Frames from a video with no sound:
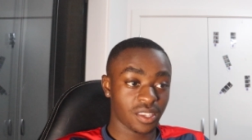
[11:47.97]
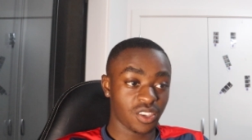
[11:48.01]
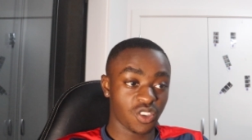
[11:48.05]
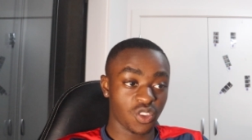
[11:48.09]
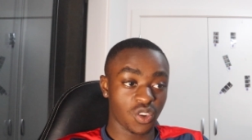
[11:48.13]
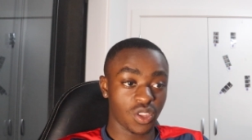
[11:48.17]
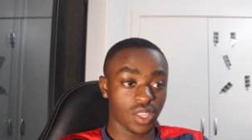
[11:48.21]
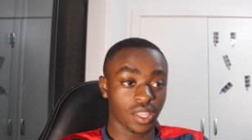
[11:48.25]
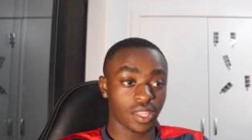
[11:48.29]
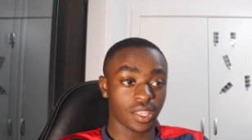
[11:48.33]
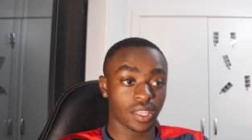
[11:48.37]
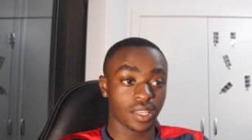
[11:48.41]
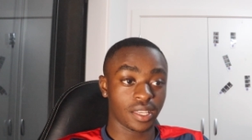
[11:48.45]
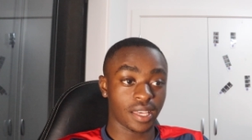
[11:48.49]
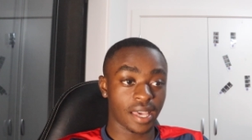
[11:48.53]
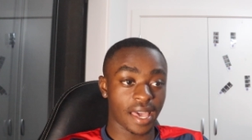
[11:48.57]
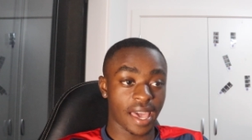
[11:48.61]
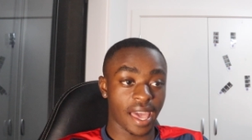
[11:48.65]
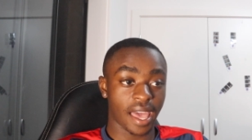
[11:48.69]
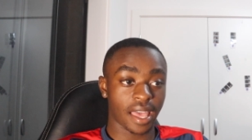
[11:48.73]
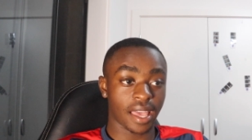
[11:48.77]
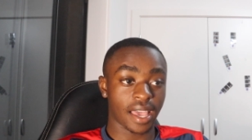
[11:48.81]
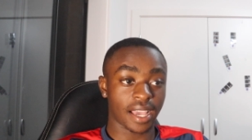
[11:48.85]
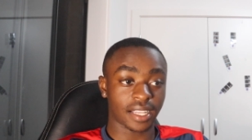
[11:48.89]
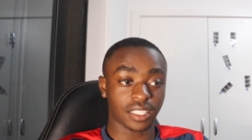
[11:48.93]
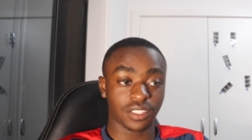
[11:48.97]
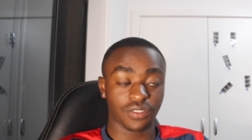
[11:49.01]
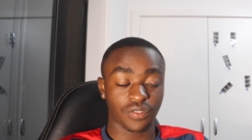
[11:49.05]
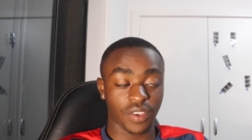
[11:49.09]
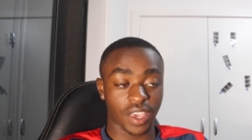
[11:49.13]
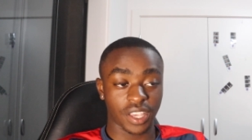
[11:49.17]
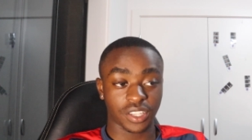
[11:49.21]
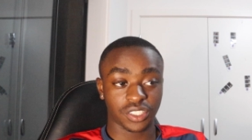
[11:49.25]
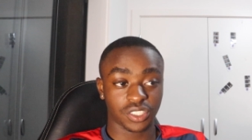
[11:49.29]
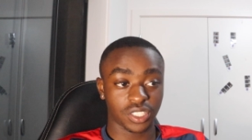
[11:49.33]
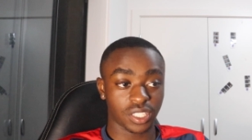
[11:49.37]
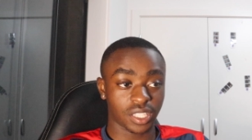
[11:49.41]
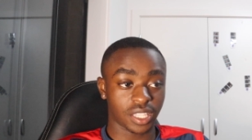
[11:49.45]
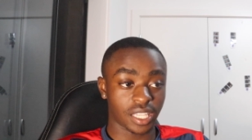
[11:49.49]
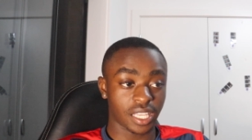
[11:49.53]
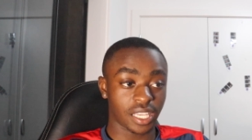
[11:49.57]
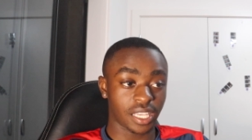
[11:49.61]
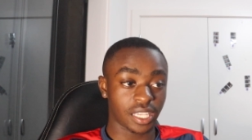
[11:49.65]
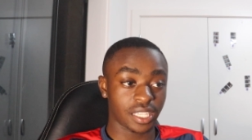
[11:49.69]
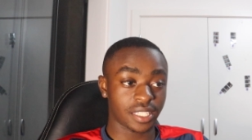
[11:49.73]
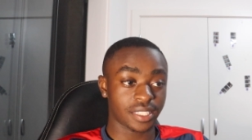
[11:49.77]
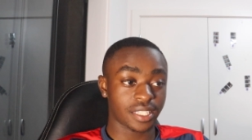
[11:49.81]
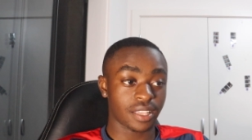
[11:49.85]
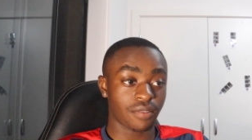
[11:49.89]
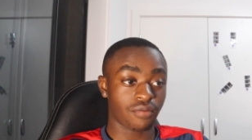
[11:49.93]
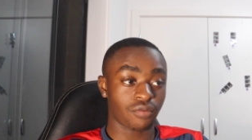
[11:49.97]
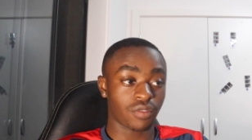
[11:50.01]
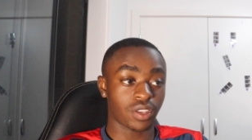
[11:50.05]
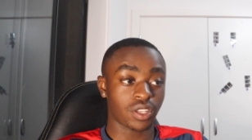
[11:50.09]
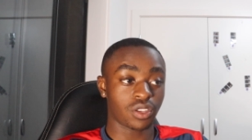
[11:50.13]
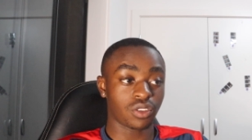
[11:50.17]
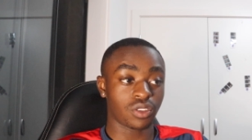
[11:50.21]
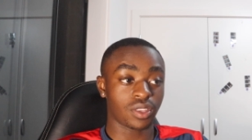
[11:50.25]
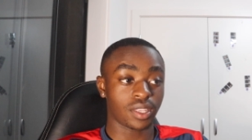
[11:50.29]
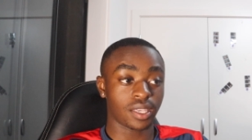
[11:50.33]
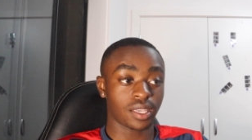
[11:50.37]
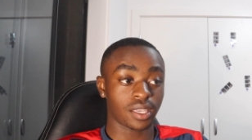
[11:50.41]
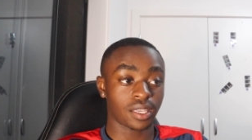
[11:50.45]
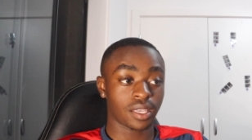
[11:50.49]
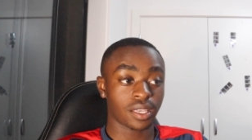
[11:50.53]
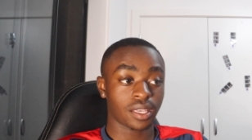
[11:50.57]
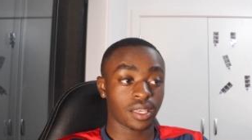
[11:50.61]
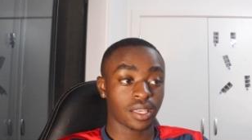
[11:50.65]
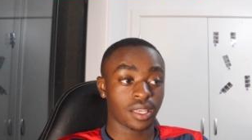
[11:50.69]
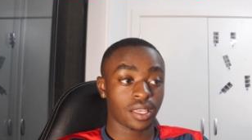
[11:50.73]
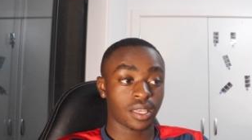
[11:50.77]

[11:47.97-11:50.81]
you know, the activation things, and we do the,